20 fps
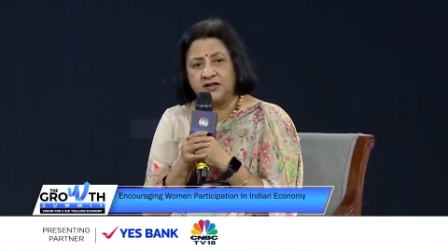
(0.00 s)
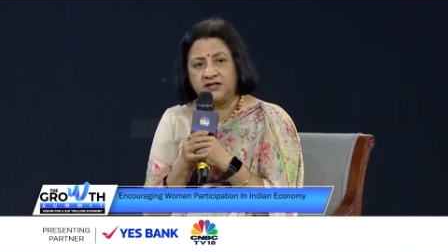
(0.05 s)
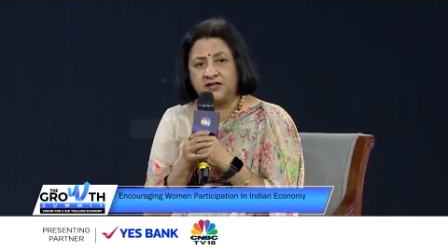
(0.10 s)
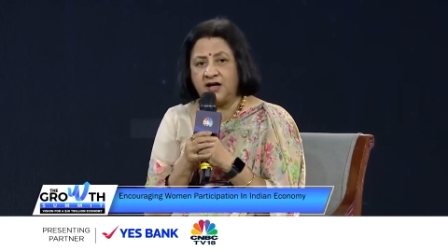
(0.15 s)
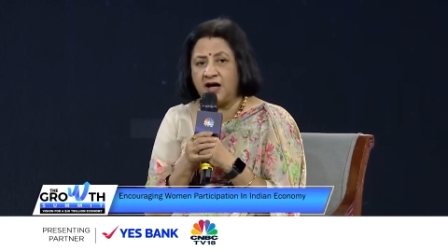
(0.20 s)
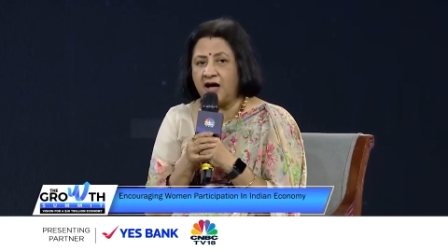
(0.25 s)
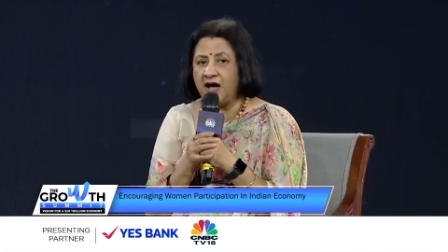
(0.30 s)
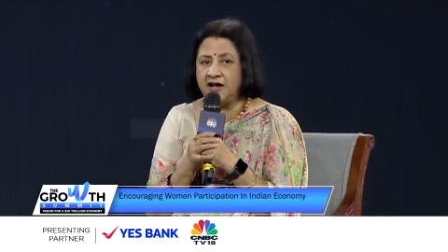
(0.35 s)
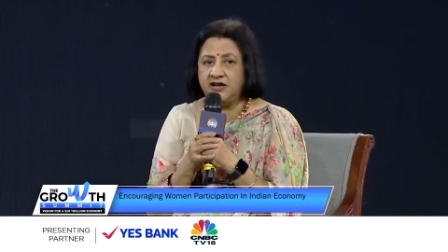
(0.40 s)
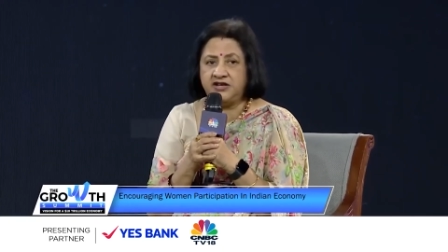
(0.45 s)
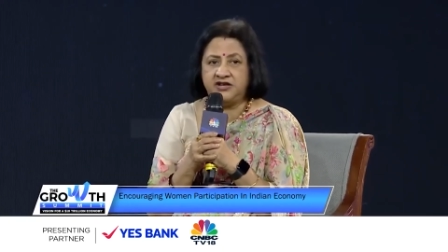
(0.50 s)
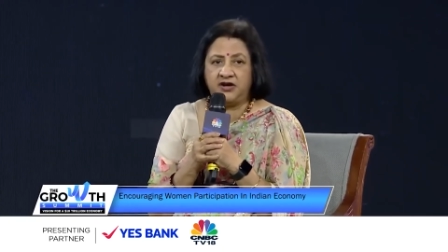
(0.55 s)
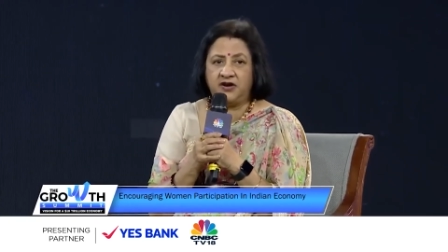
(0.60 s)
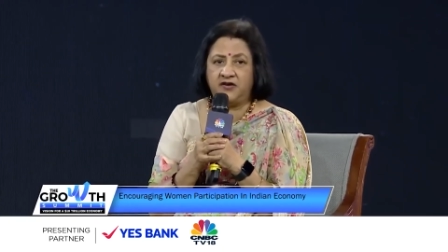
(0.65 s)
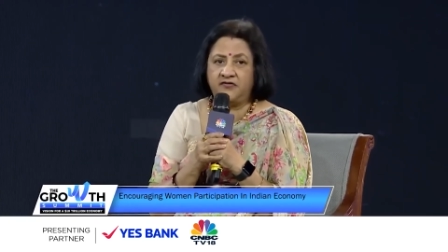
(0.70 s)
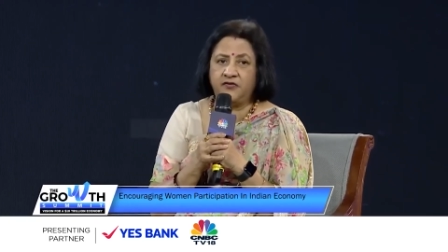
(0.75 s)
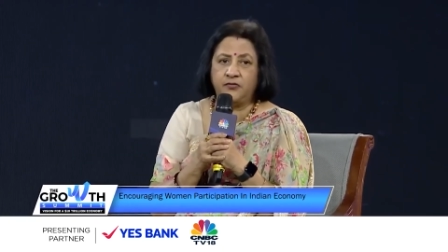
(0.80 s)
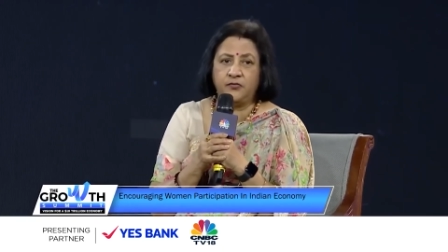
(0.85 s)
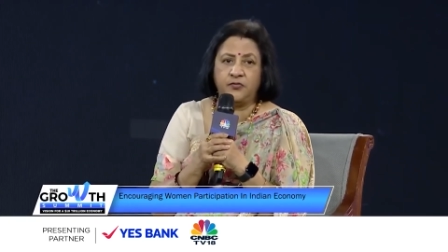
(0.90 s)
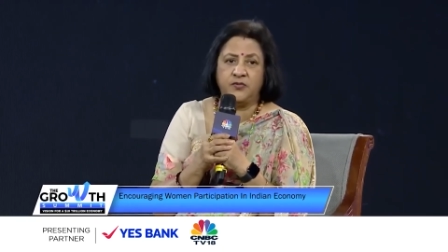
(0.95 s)
the idea
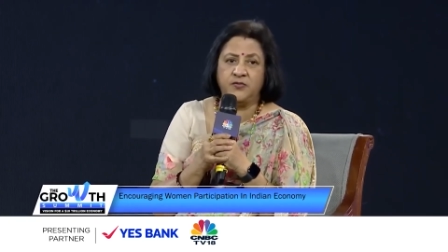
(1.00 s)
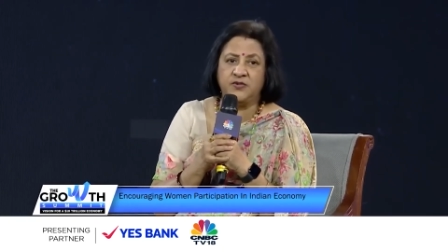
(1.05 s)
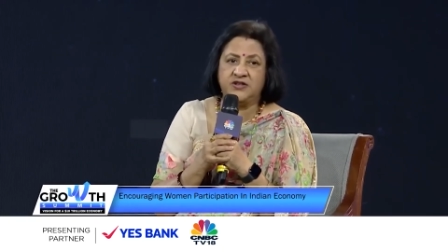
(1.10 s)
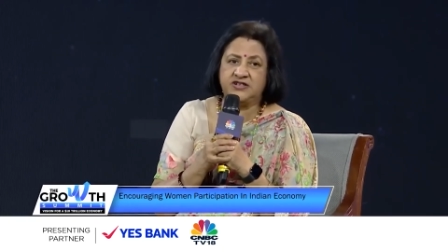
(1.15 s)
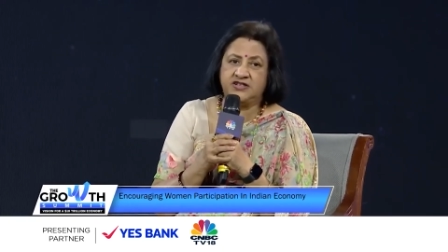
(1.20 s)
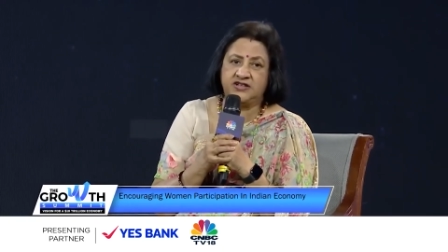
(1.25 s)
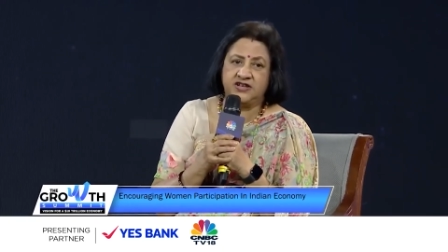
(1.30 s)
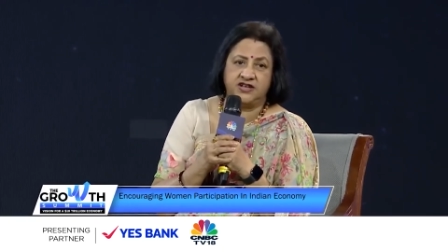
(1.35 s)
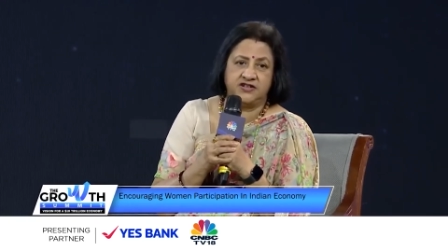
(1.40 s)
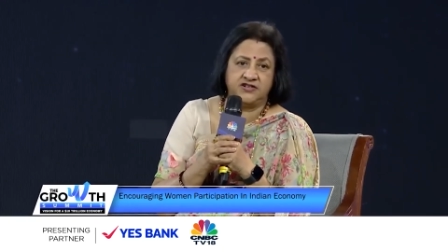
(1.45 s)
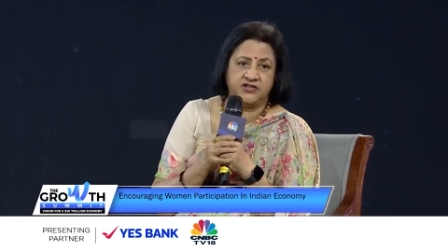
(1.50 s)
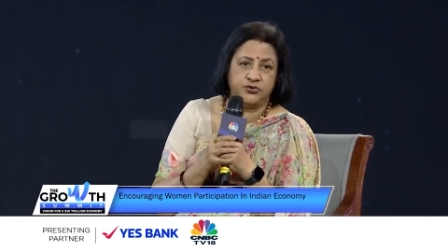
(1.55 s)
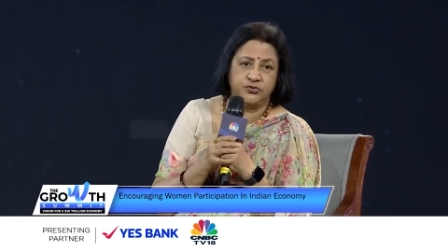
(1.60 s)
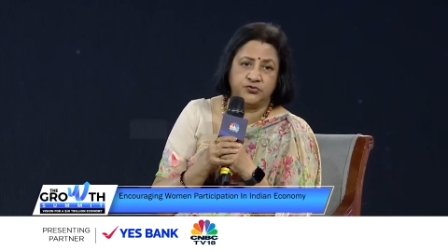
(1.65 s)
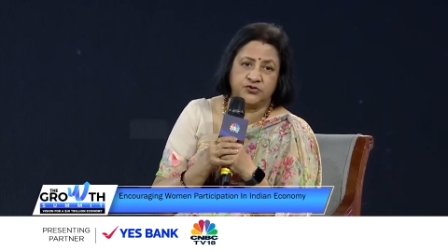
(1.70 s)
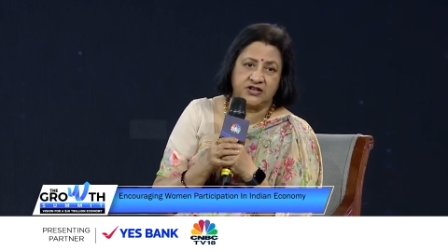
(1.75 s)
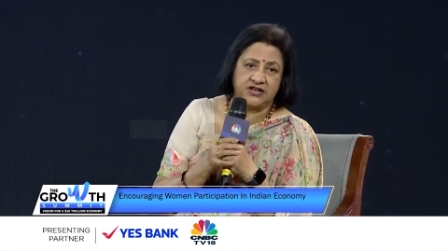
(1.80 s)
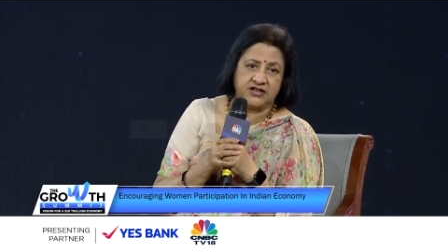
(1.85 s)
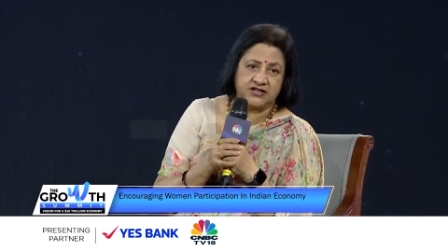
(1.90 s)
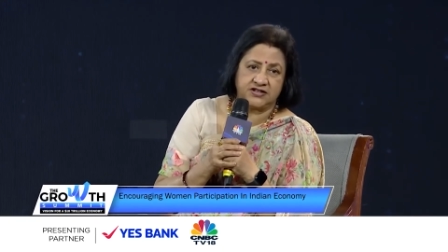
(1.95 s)
of a Women's Day is
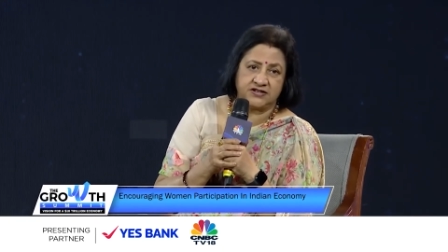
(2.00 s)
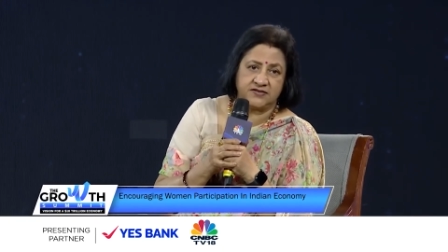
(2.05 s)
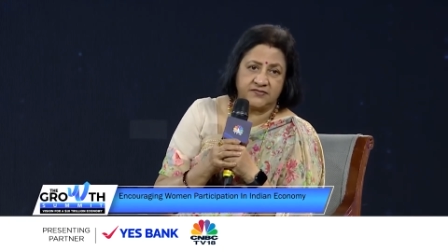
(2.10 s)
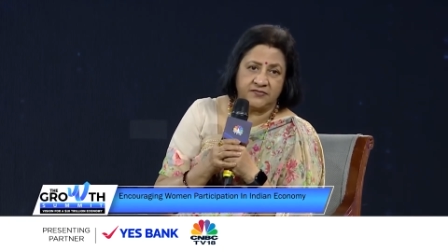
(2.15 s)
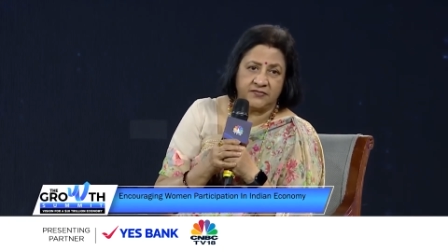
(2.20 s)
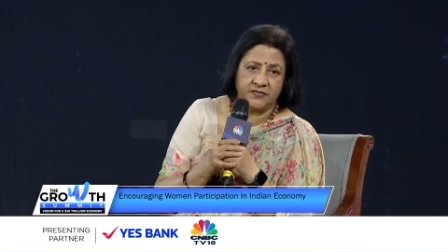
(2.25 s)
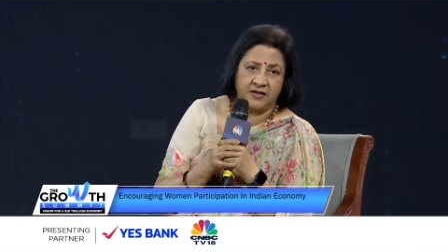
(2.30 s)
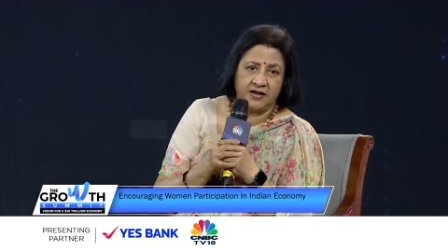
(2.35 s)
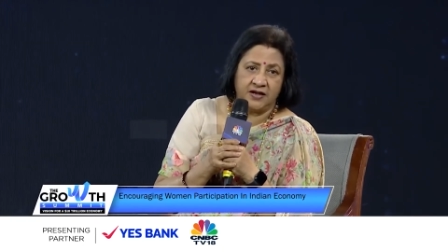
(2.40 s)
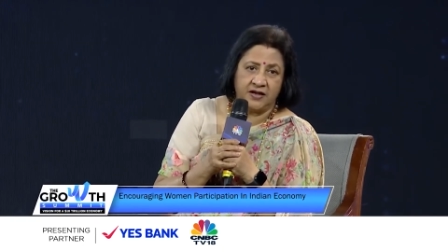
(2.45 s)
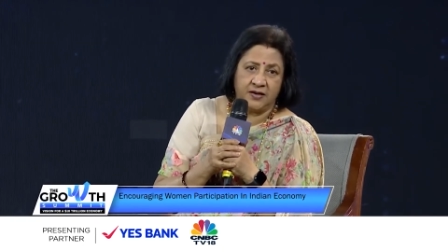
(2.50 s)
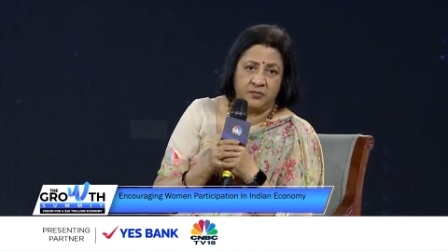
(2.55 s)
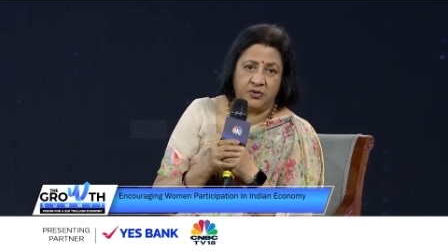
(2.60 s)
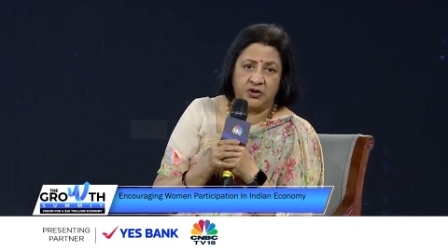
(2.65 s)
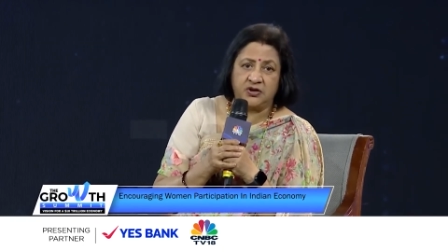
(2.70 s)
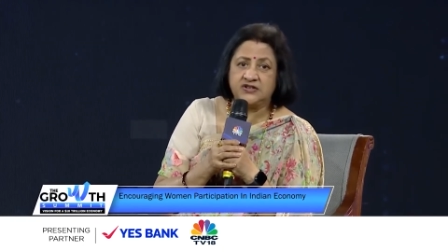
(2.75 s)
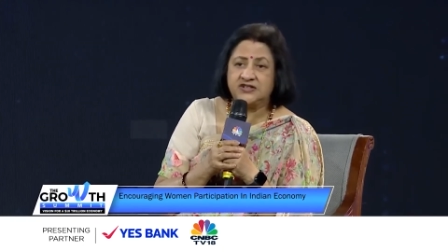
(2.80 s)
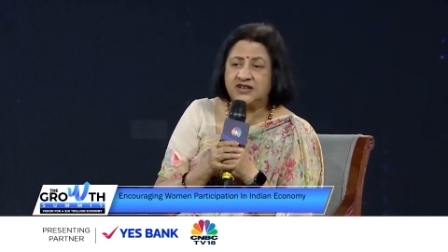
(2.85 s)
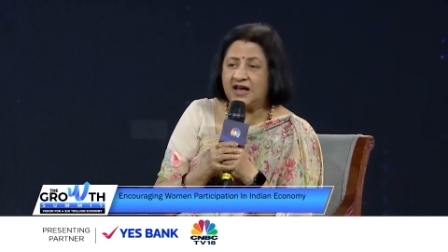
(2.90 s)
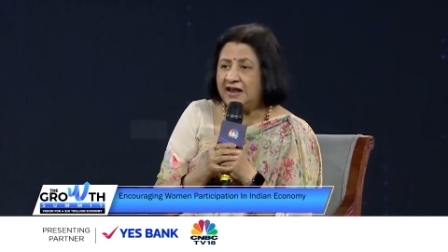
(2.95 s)
useless.
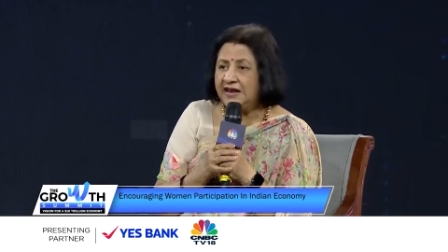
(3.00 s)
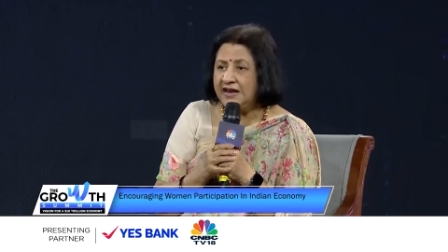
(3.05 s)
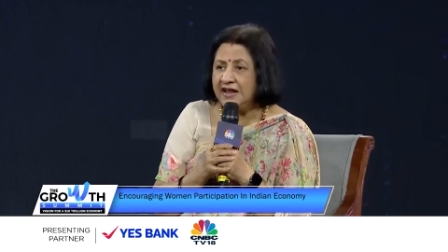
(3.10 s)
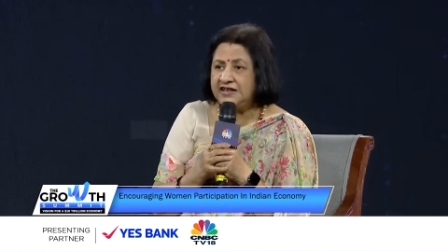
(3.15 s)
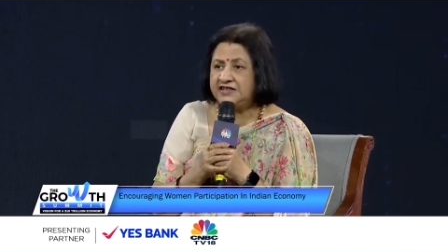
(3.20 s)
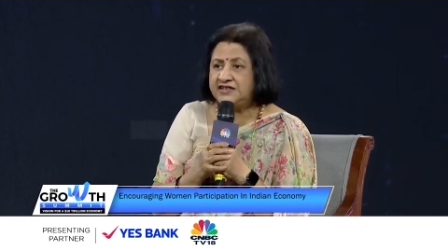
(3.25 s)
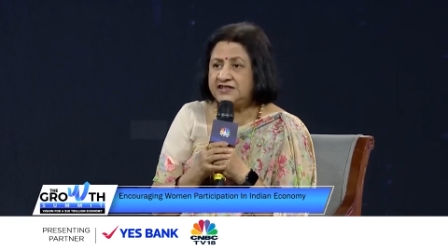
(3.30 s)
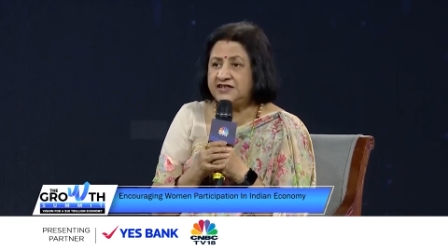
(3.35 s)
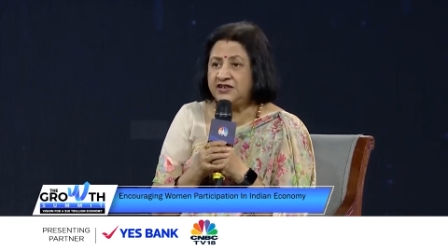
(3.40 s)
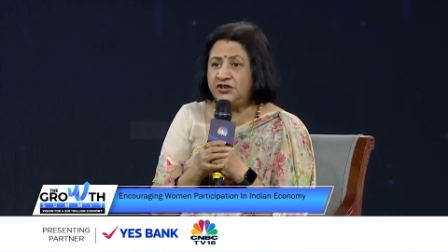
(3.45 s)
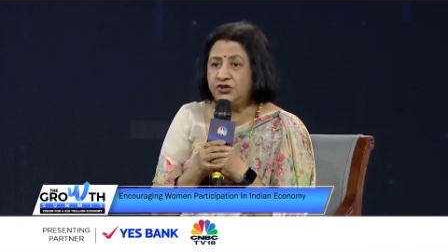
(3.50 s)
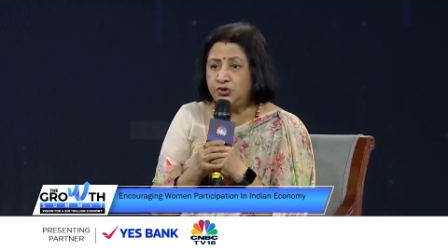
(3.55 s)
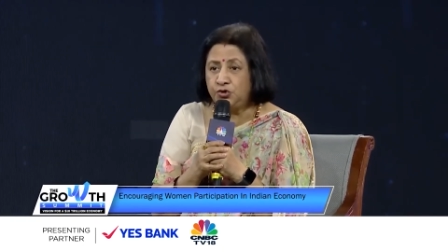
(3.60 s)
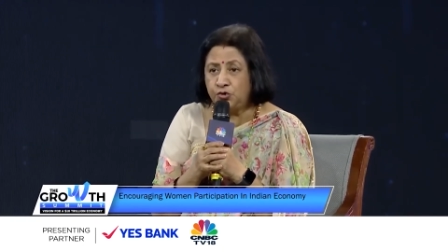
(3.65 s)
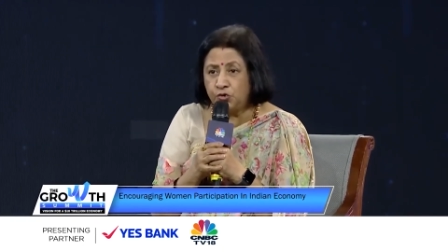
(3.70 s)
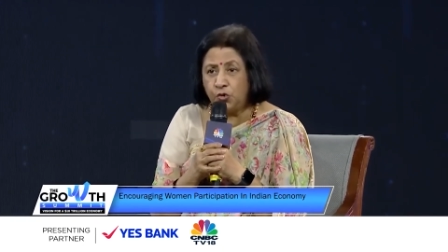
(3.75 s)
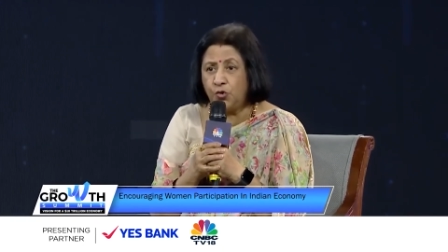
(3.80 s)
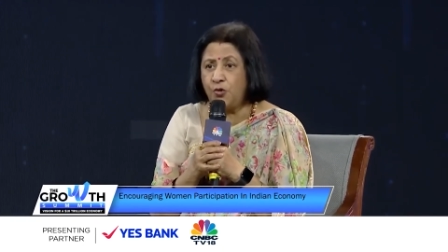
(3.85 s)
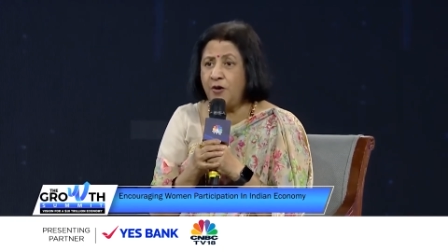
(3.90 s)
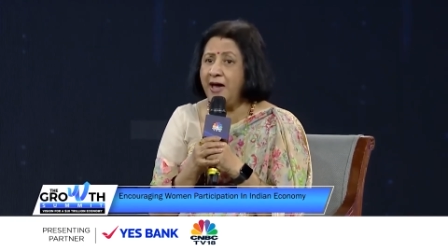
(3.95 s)
Because unless
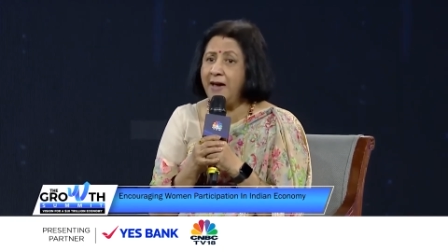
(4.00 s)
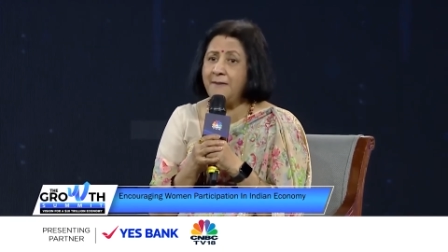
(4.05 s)
you